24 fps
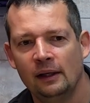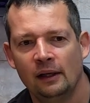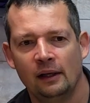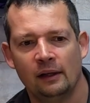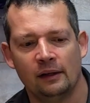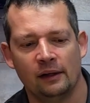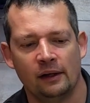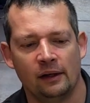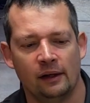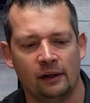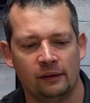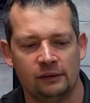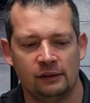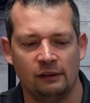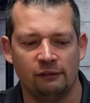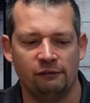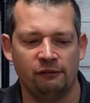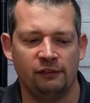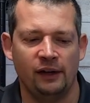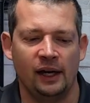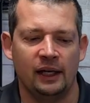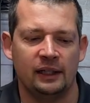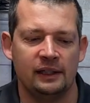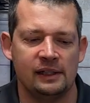Uh, the
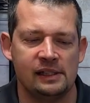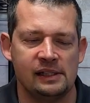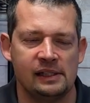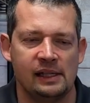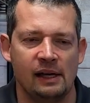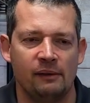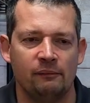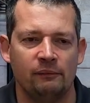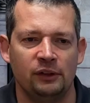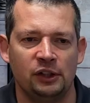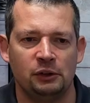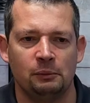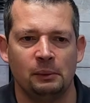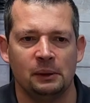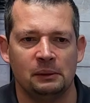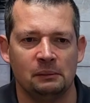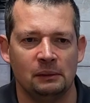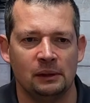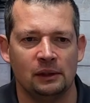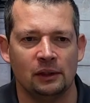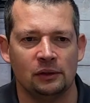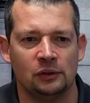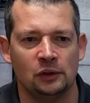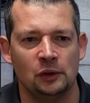fan is sandwiched
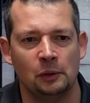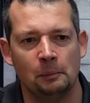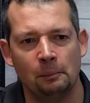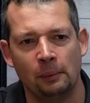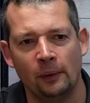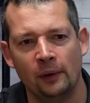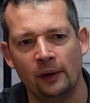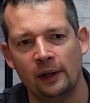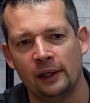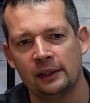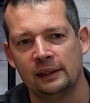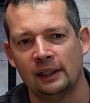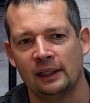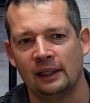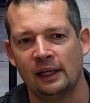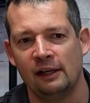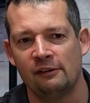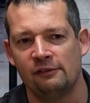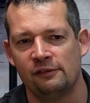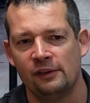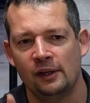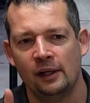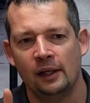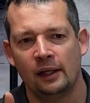between the two parts and
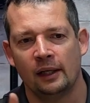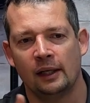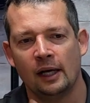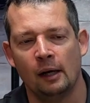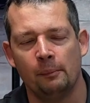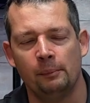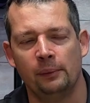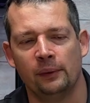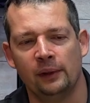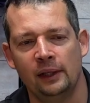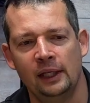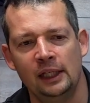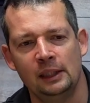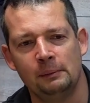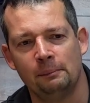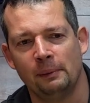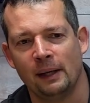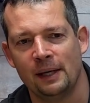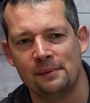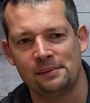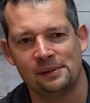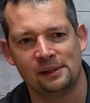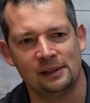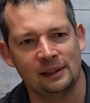have copper heat
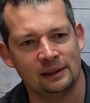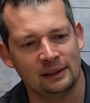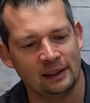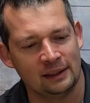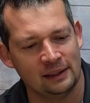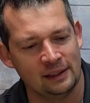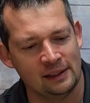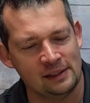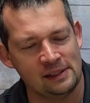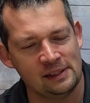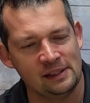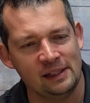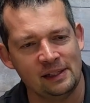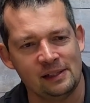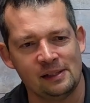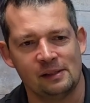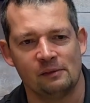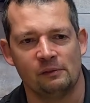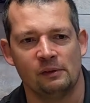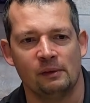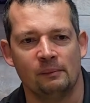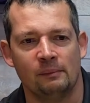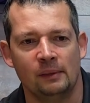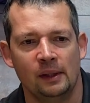pipes in it, I think six
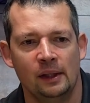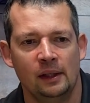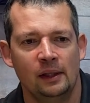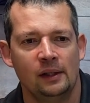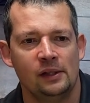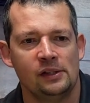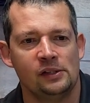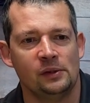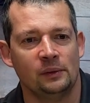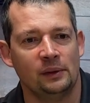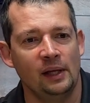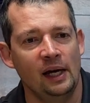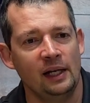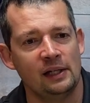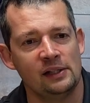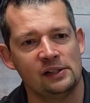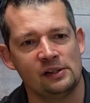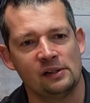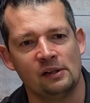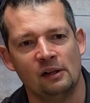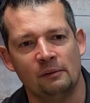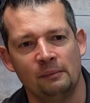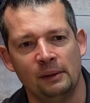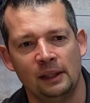of them. So that is
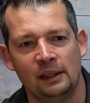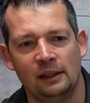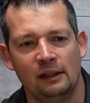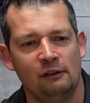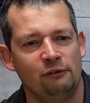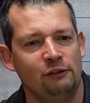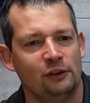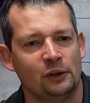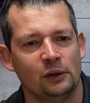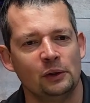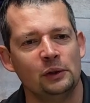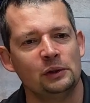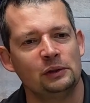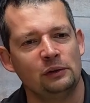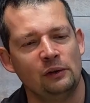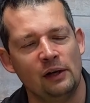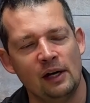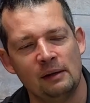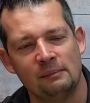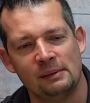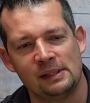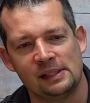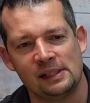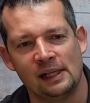coming. If you go to
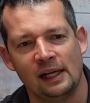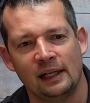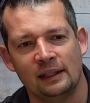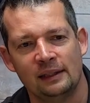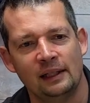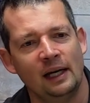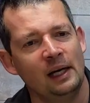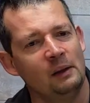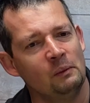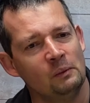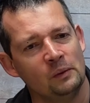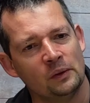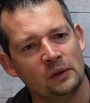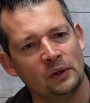Amazon, that will